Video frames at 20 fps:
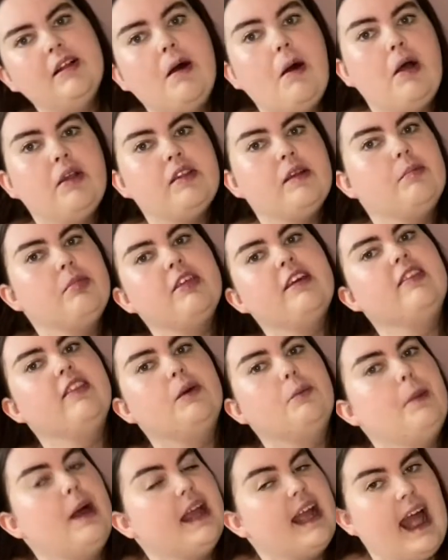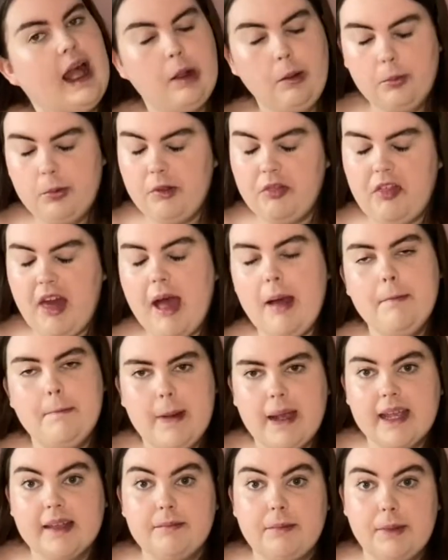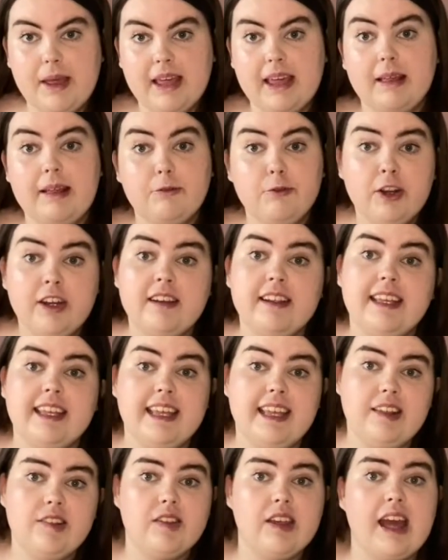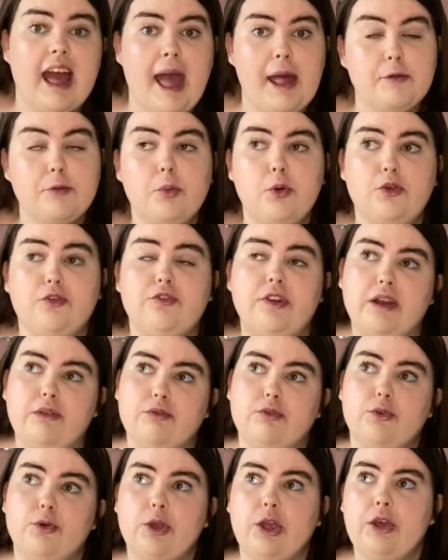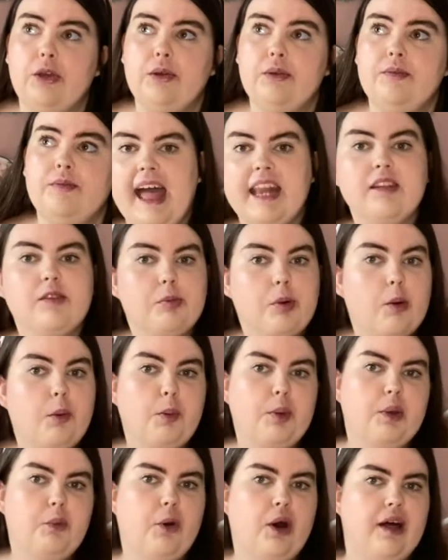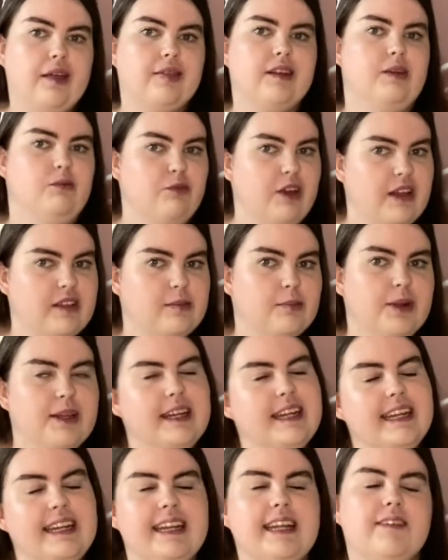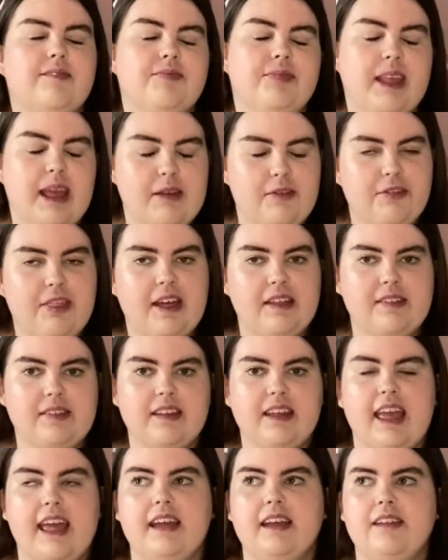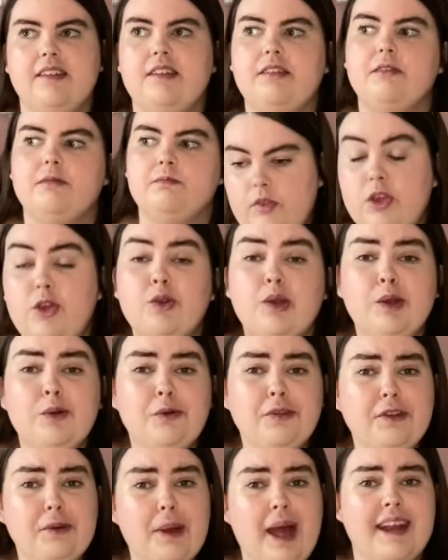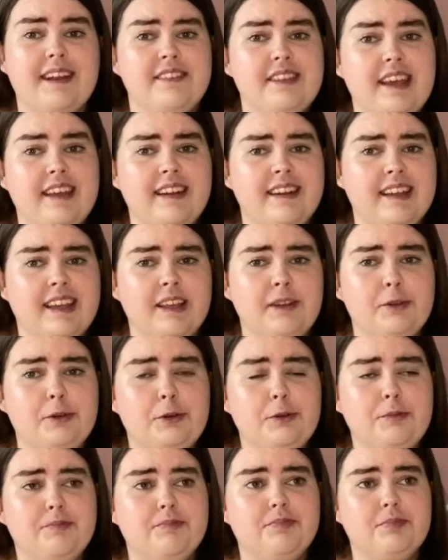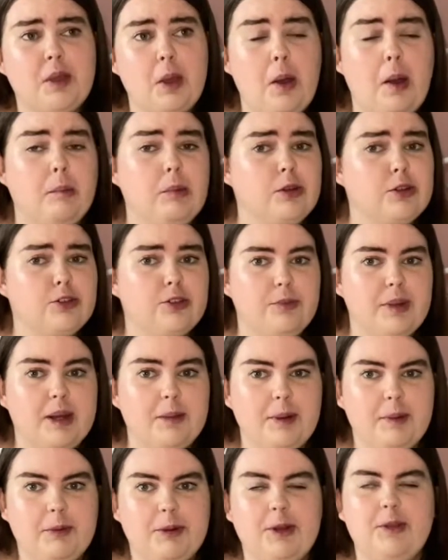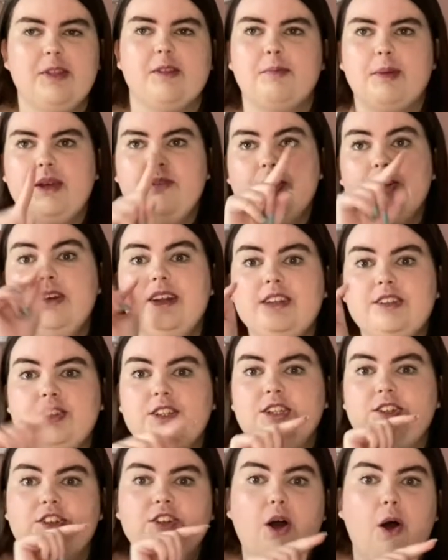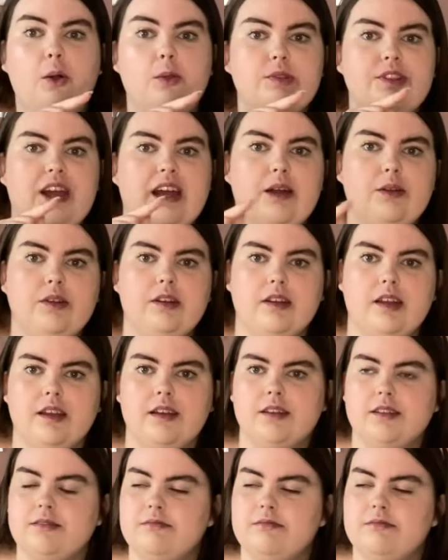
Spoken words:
something that might help with that and might make reading easier and more fun for you, and it's probably worth an investment in it if that's the case. You can also annotate in a Kindle. I'm not sure many people know this, but if you literally just hold down and like